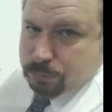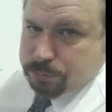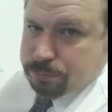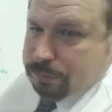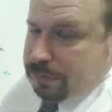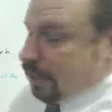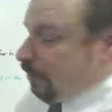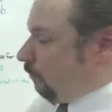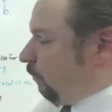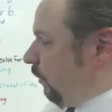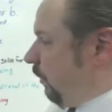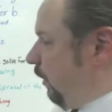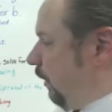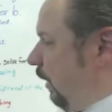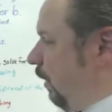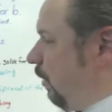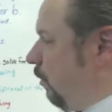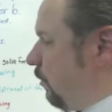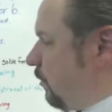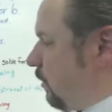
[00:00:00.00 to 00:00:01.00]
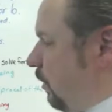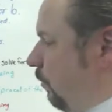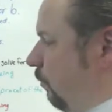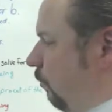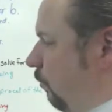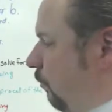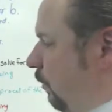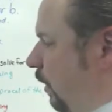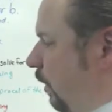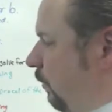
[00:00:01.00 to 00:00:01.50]
everything else
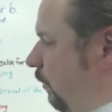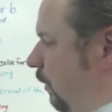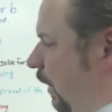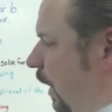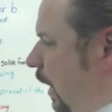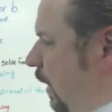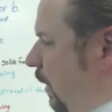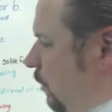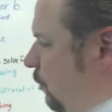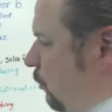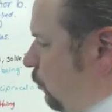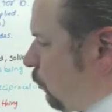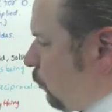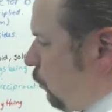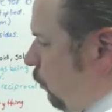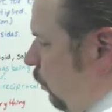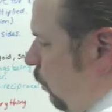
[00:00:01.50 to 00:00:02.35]
other than the h,